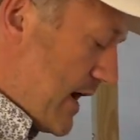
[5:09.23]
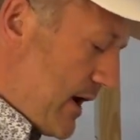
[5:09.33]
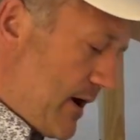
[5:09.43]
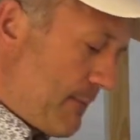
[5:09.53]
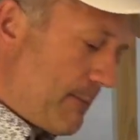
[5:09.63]

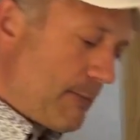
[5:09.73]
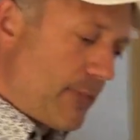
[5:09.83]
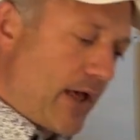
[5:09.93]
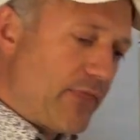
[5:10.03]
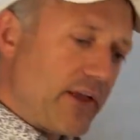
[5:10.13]

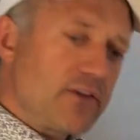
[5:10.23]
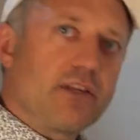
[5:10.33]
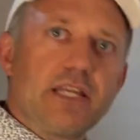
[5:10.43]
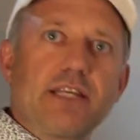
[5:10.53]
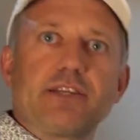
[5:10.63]
And then you
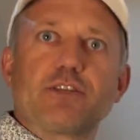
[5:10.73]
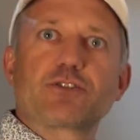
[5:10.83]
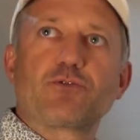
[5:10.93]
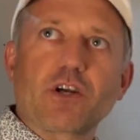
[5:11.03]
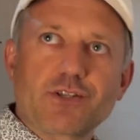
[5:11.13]
need the
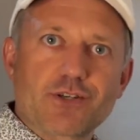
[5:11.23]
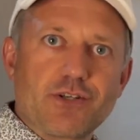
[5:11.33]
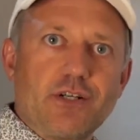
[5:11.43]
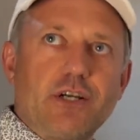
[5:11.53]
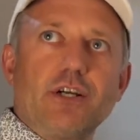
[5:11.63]

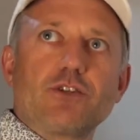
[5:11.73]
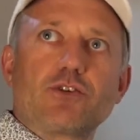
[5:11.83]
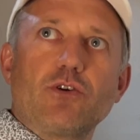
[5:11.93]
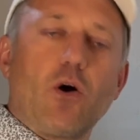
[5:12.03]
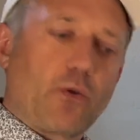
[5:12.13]
structure
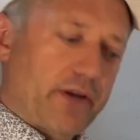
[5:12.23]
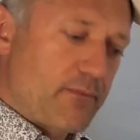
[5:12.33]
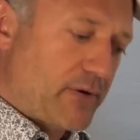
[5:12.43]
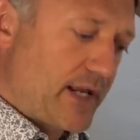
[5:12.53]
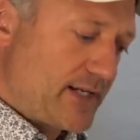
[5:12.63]
to hold it
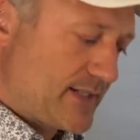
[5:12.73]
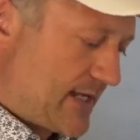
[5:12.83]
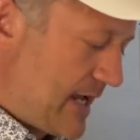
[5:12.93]
in place.